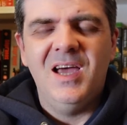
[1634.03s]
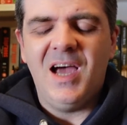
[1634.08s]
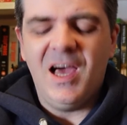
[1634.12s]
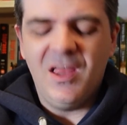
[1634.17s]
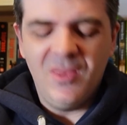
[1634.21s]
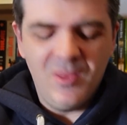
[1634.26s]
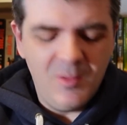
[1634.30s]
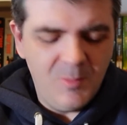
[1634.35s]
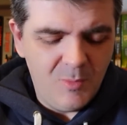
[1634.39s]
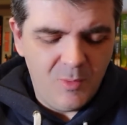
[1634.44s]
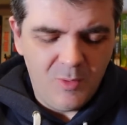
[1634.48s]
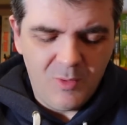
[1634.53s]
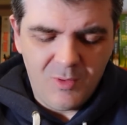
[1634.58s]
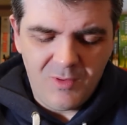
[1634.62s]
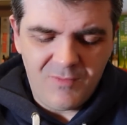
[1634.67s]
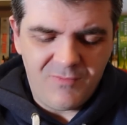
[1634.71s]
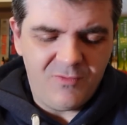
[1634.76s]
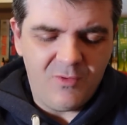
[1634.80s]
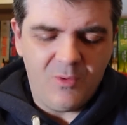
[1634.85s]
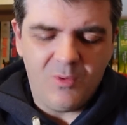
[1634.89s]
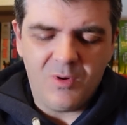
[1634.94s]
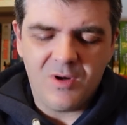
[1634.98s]
And the more
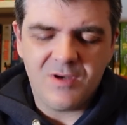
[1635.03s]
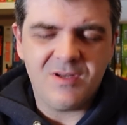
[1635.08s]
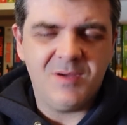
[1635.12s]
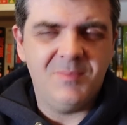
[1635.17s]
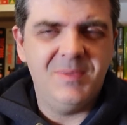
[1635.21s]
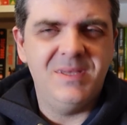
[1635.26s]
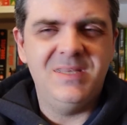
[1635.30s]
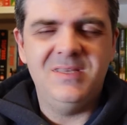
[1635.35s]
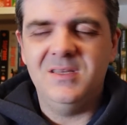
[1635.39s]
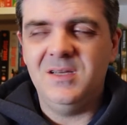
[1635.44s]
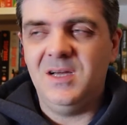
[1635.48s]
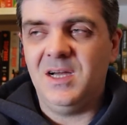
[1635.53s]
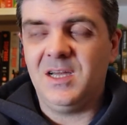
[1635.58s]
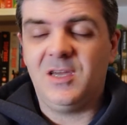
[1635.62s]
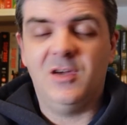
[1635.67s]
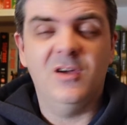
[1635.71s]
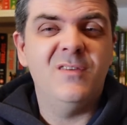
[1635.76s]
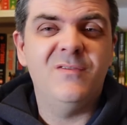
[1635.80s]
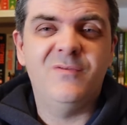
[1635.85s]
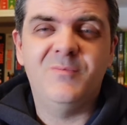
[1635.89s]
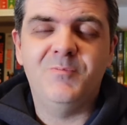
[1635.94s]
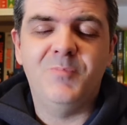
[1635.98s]
for it, I mean, I
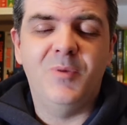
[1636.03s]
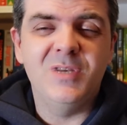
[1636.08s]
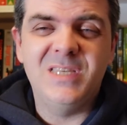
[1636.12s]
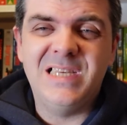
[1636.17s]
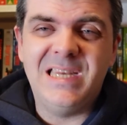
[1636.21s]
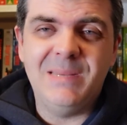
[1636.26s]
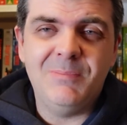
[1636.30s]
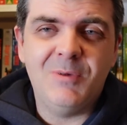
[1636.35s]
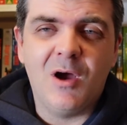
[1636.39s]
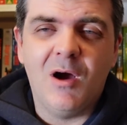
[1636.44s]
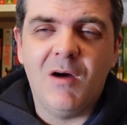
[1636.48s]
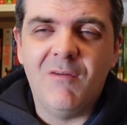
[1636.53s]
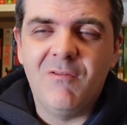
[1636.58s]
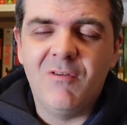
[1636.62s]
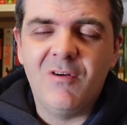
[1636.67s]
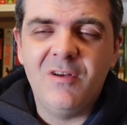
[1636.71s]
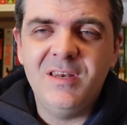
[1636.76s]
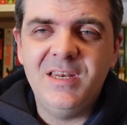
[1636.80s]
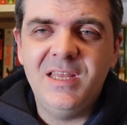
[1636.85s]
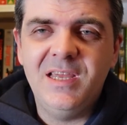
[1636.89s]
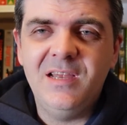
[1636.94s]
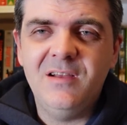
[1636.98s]
could have put Deep Cover
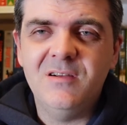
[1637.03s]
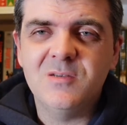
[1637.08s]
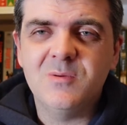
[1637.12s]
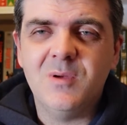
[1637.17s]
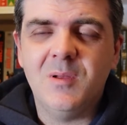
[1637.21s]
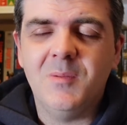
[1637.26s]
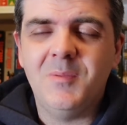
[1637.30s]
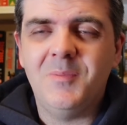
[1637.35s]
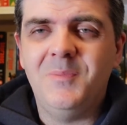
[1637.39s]
in here as well,